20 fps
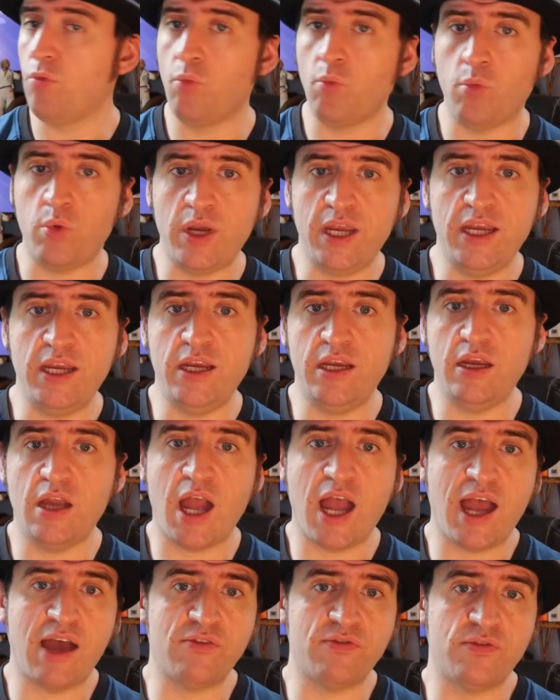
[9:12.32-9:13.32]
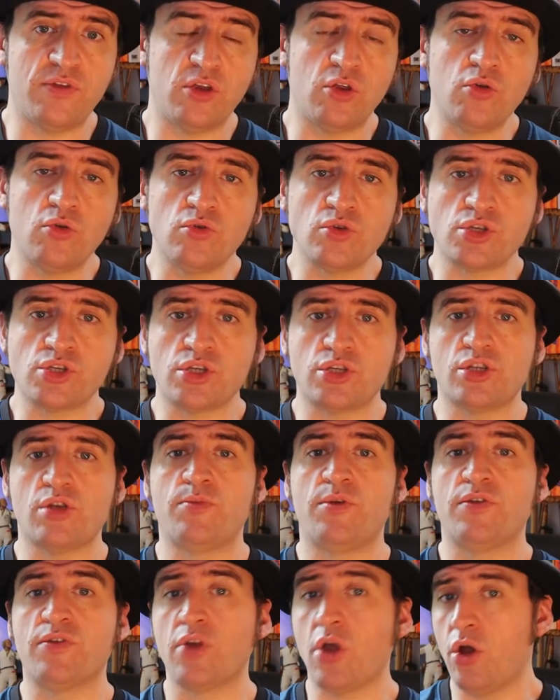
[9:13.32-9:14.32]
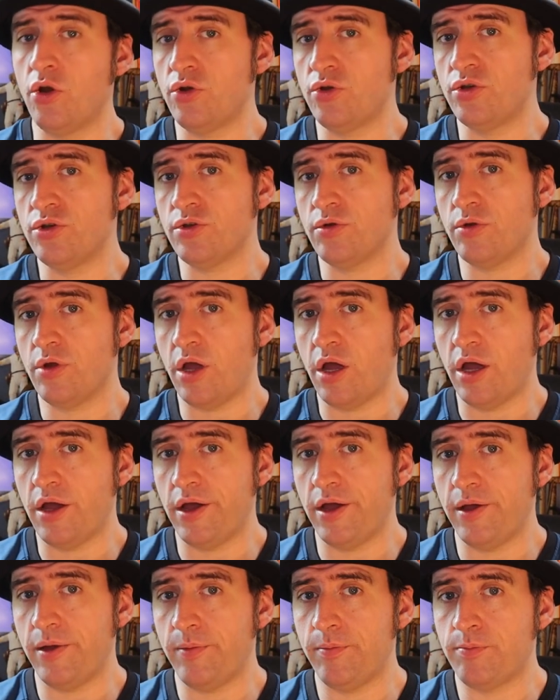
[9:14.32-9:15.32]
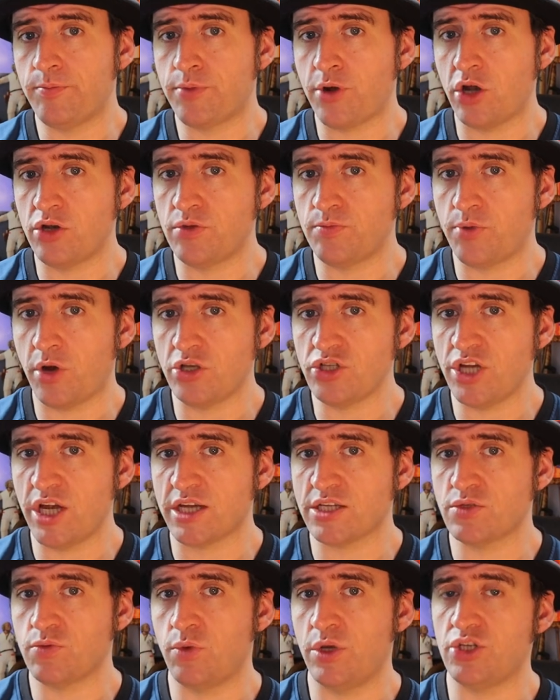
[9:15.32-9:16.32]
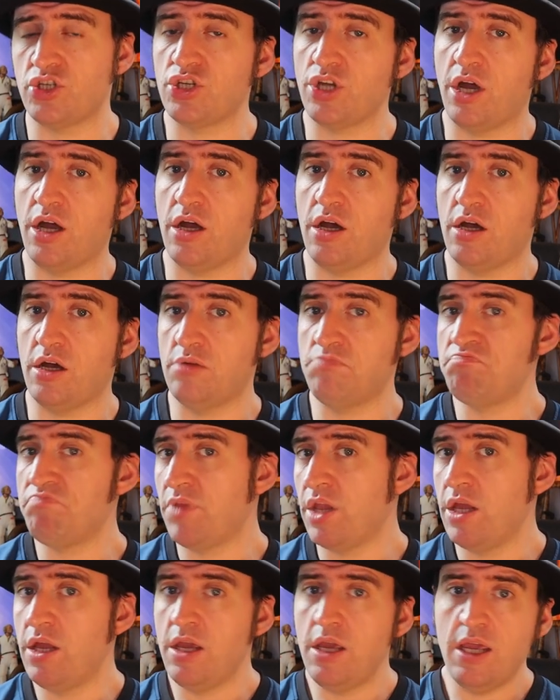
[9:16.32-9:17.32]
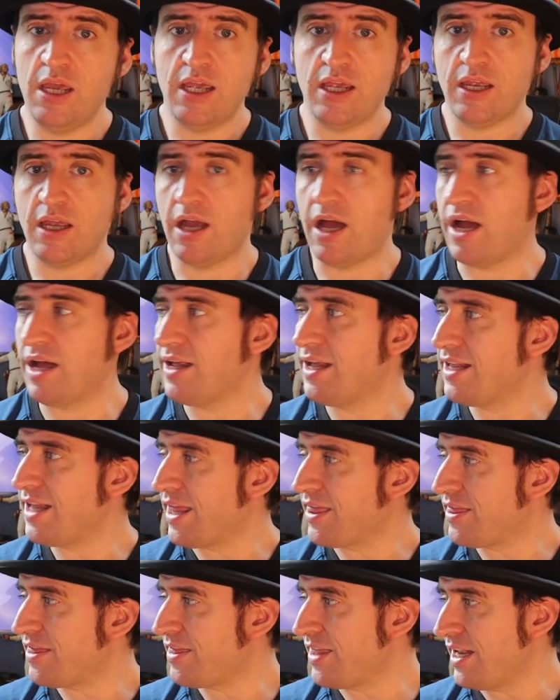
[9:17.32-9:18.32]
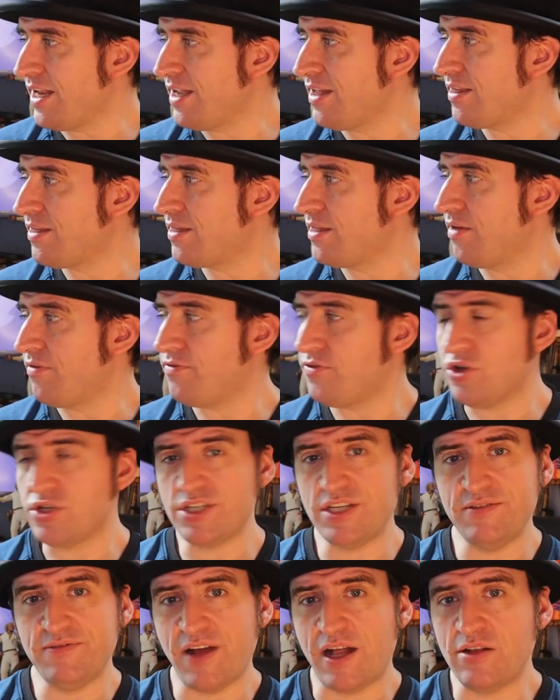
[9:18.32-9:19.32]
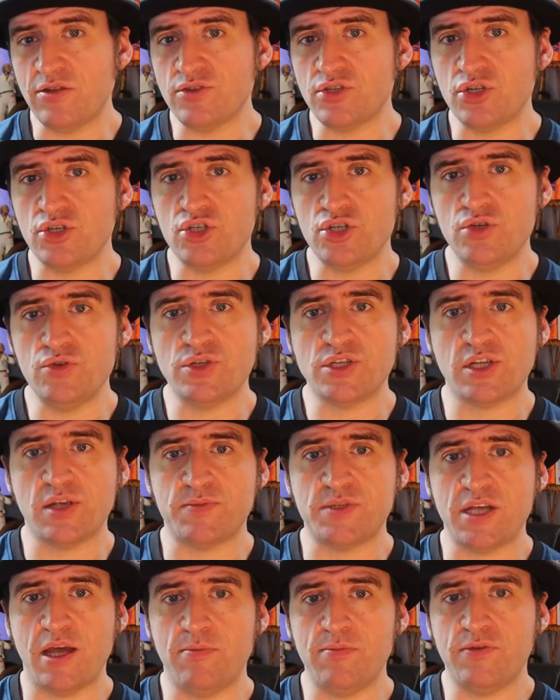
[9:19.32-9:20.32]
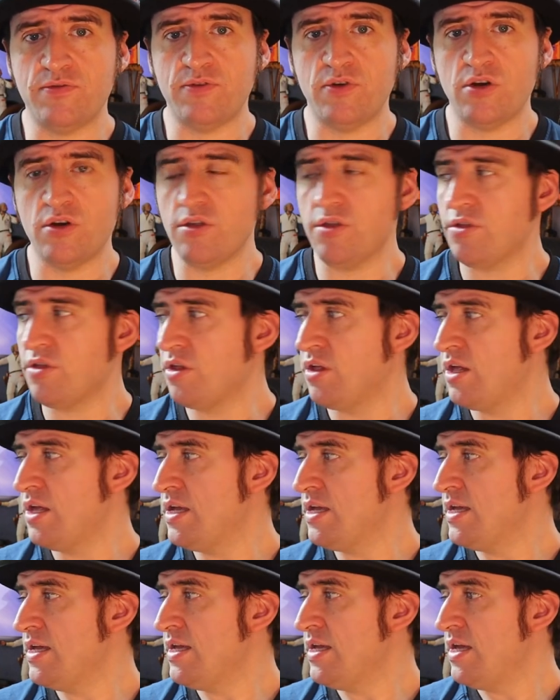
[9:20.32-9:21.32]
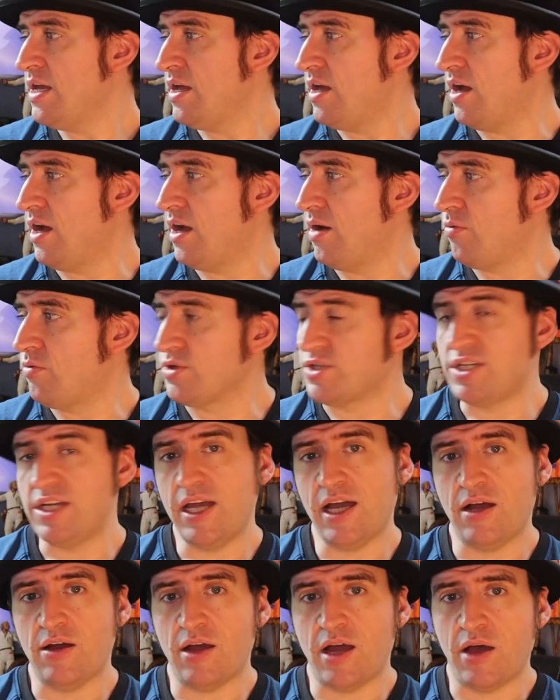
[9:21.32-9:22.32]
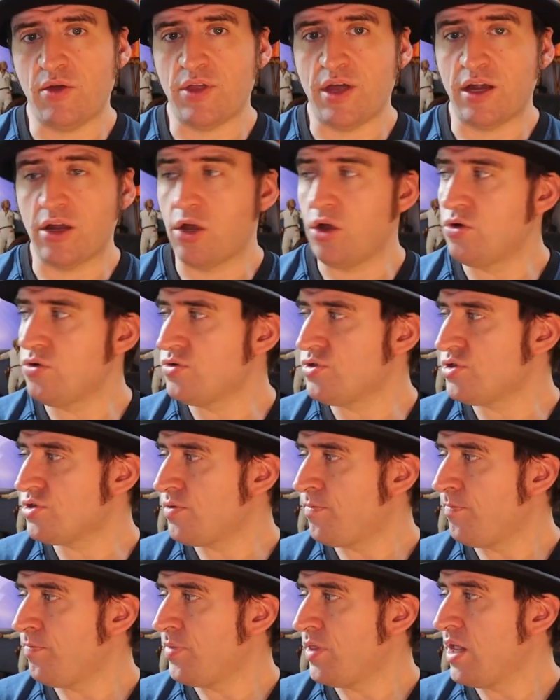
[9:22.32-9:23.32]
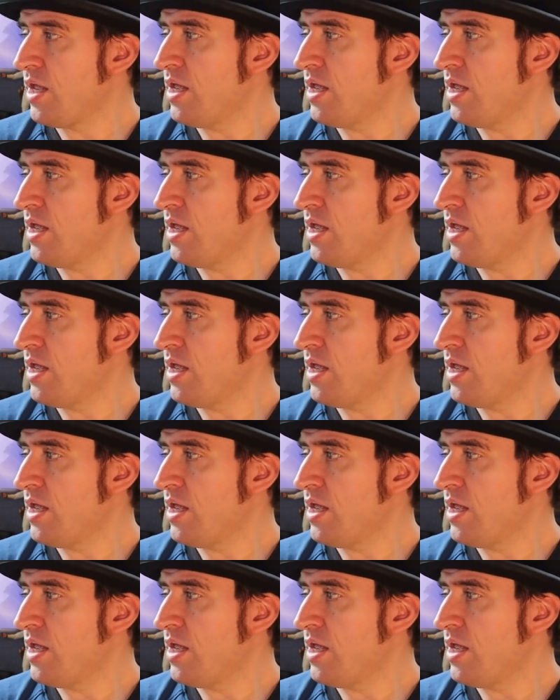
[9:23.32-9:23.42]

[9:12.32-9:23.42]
We have the Google Summer of Code projects, which are, I think the first evals are due September 4th. We'll see how that goes.